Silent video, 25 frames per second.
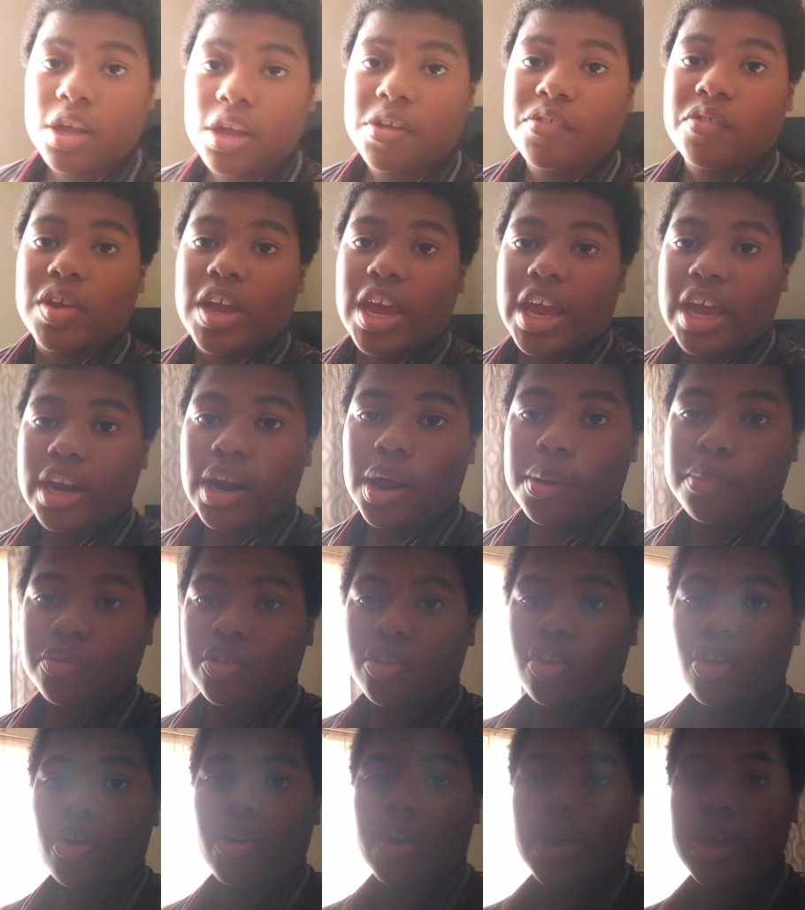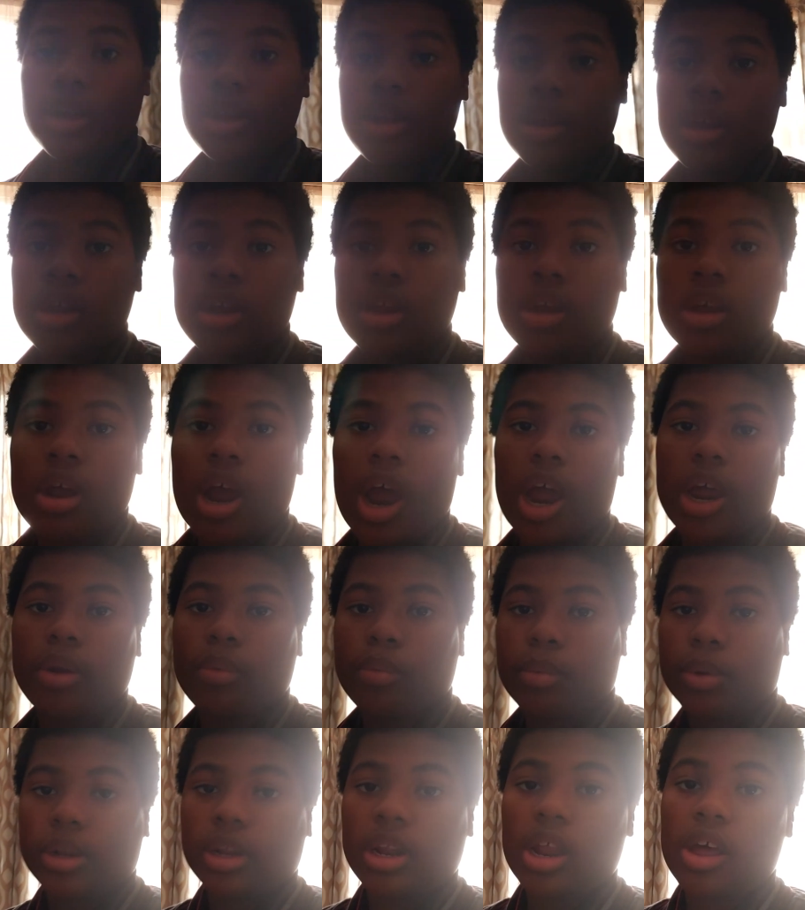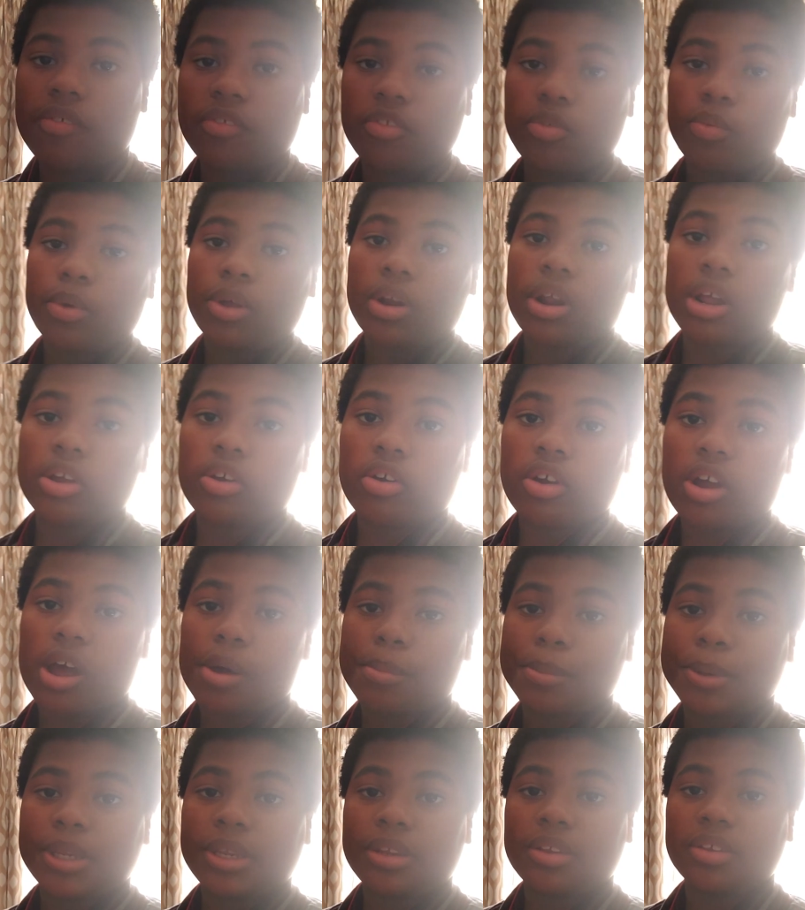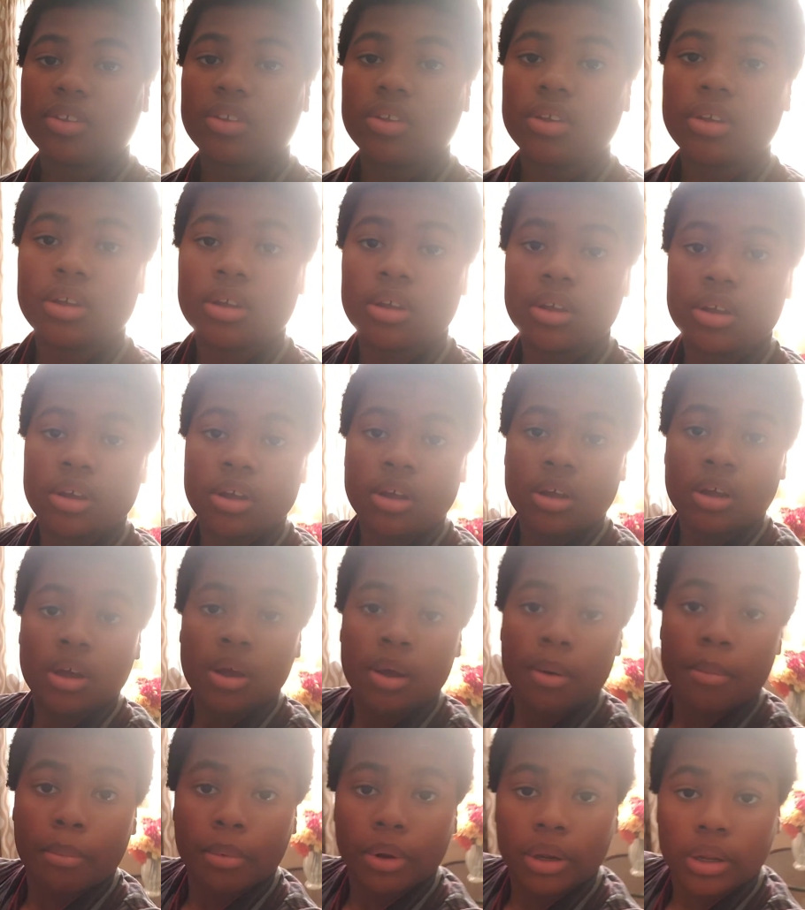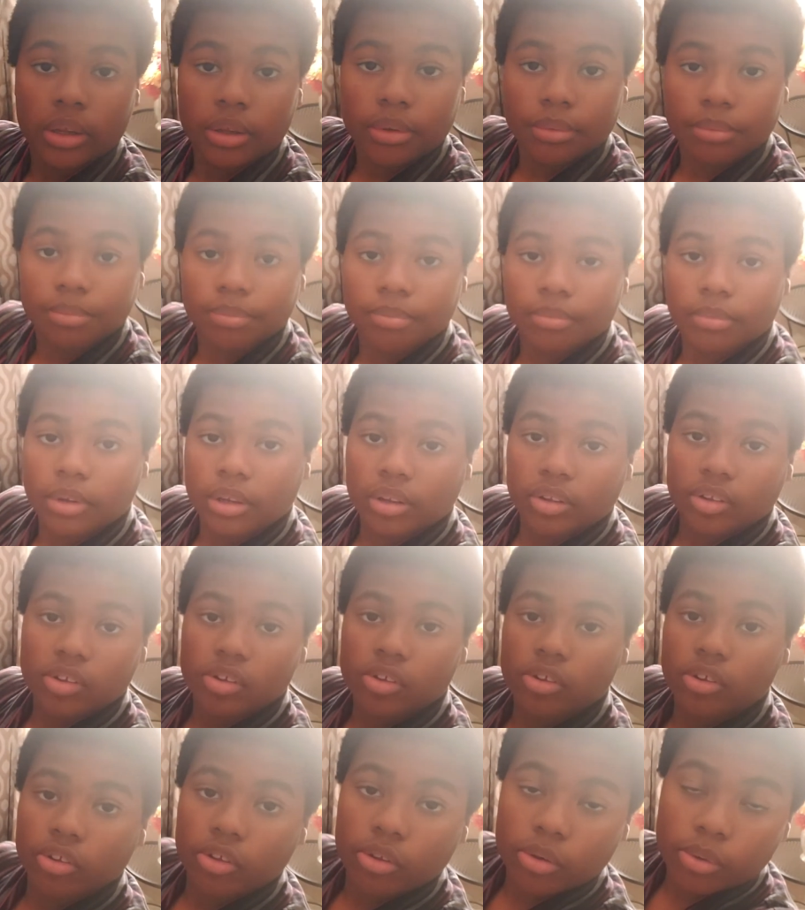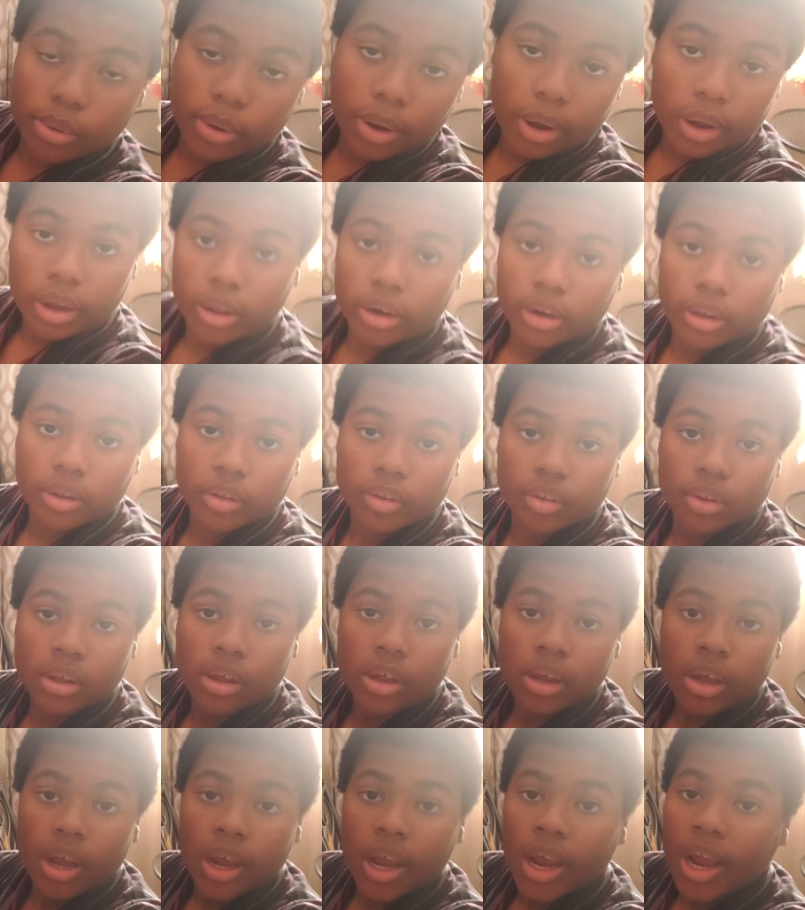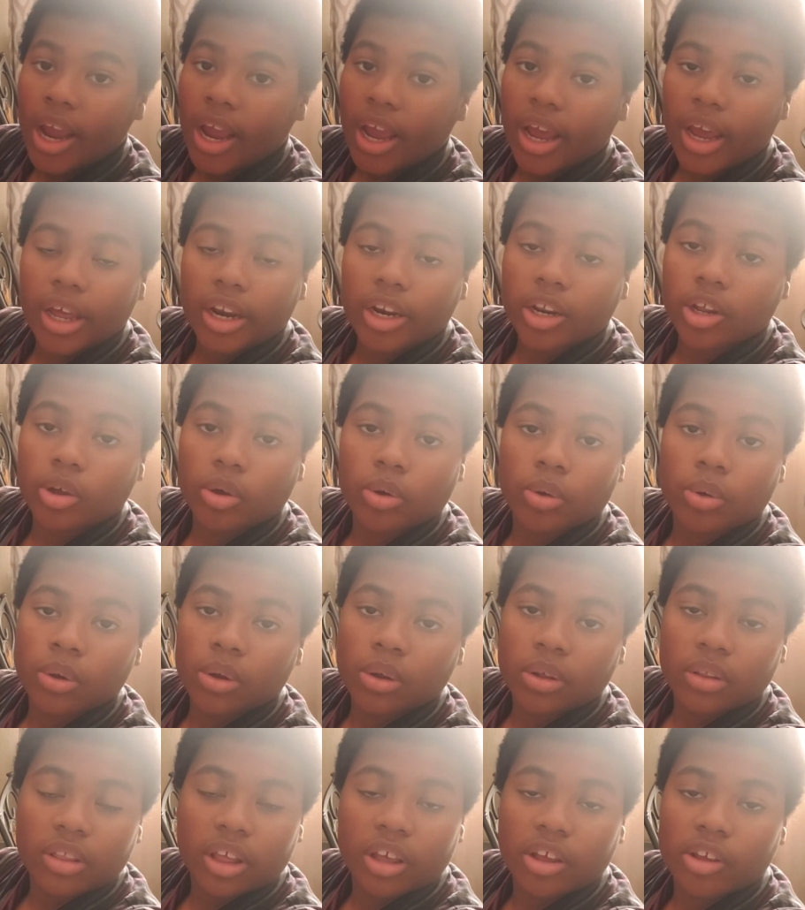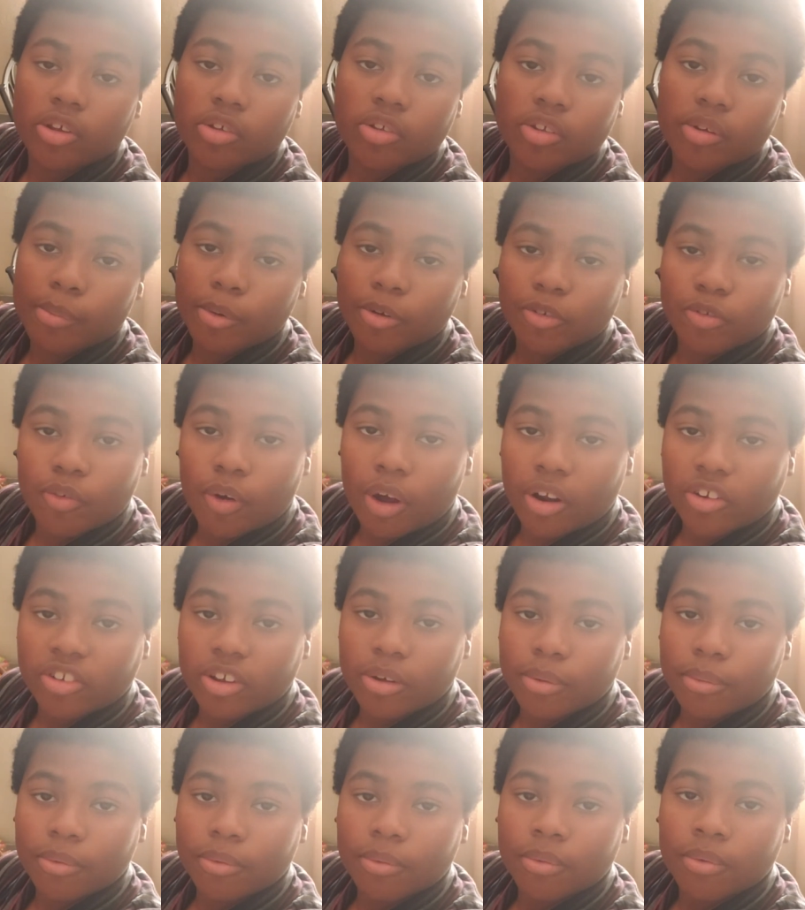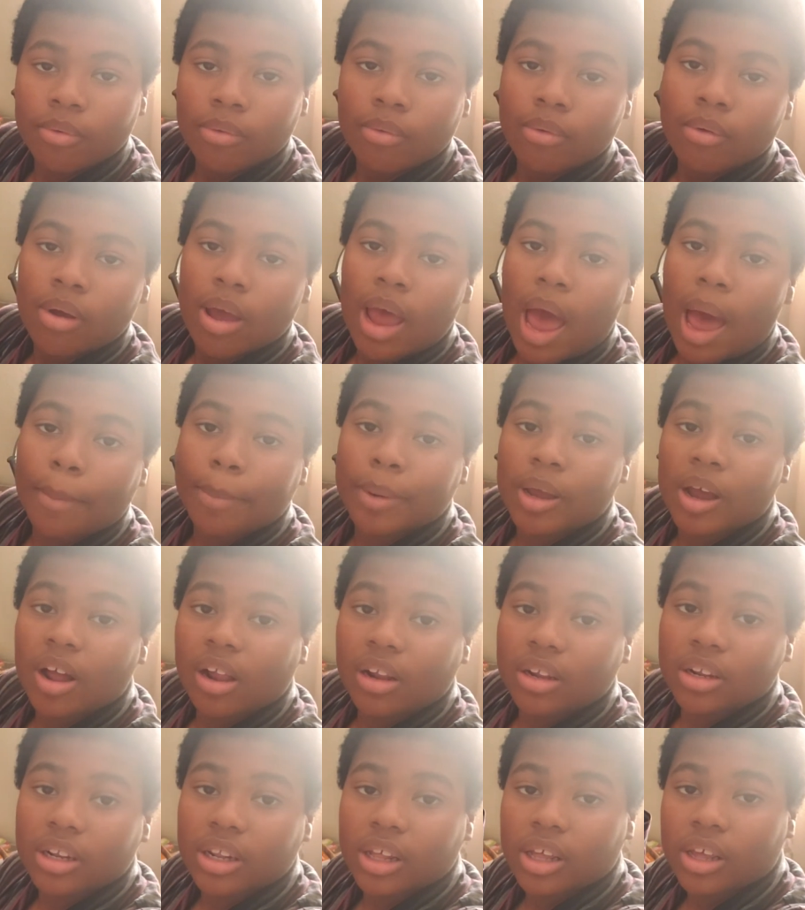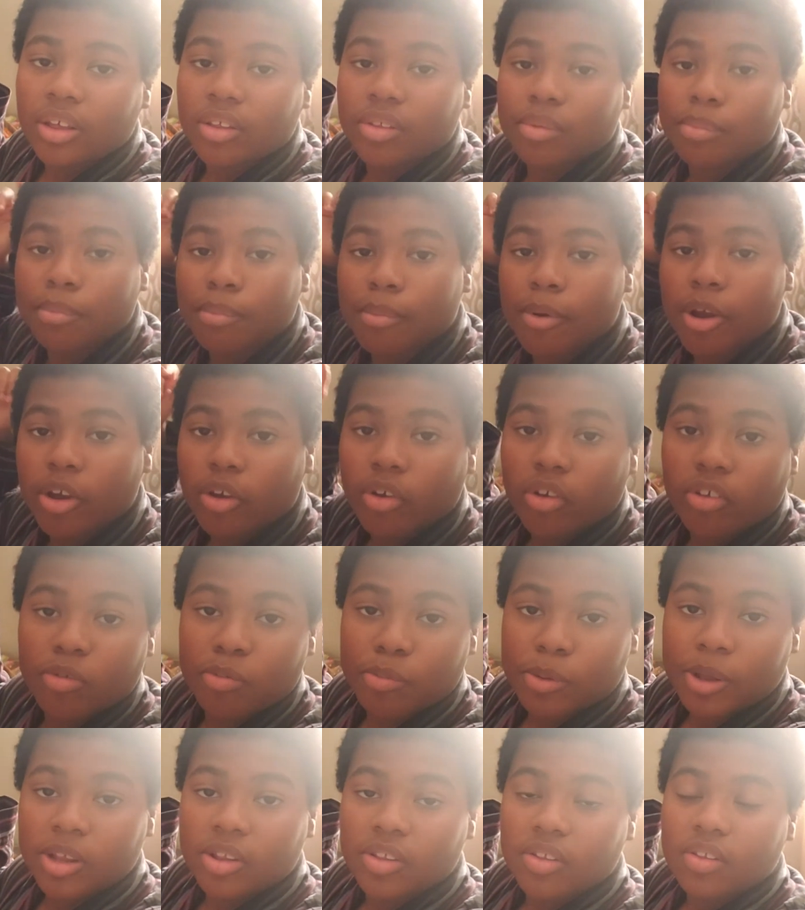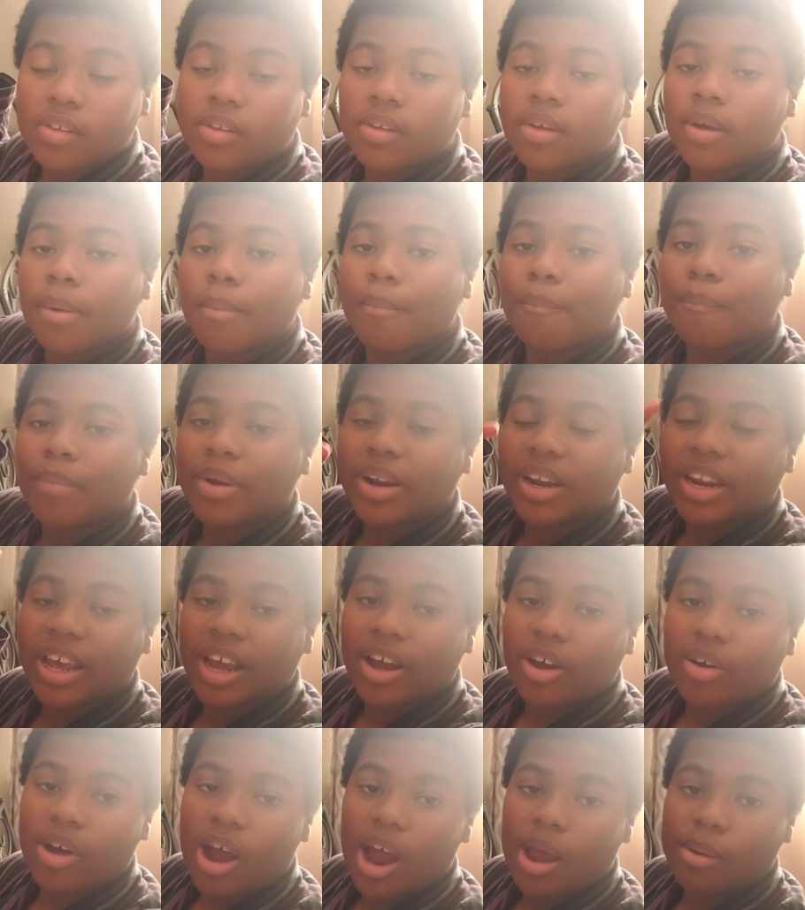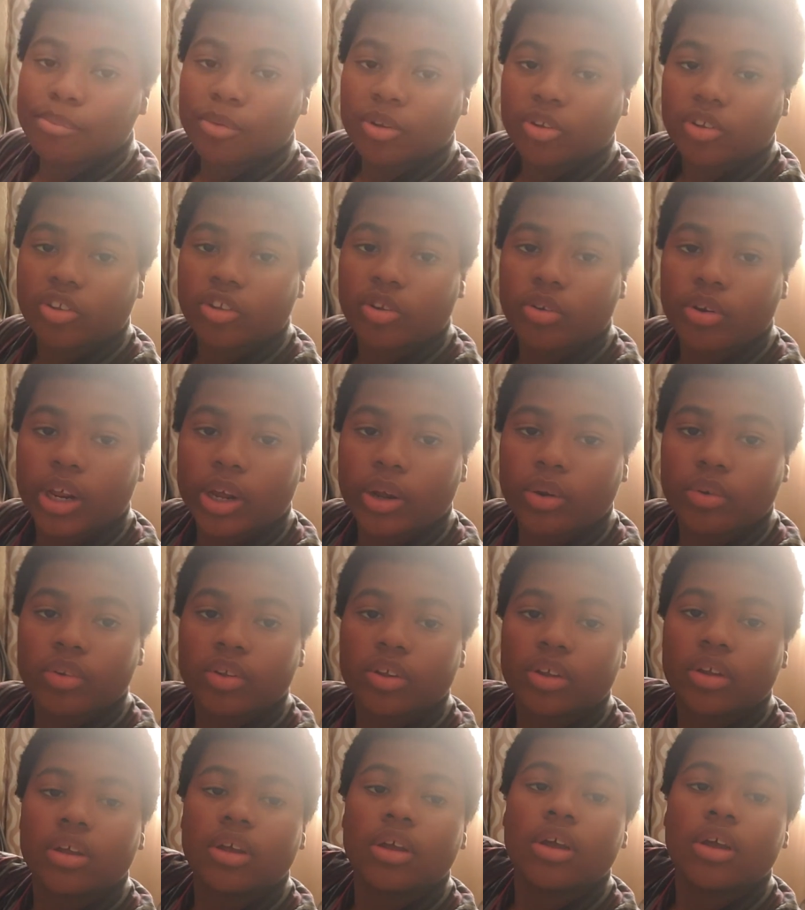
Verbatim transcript: If you can't, I'm sorry. I would love to read all your comments, but it's just the way it is. Anywho, thank you so much for watching. Happy holidays, Merry Christmas, but now I must tune out.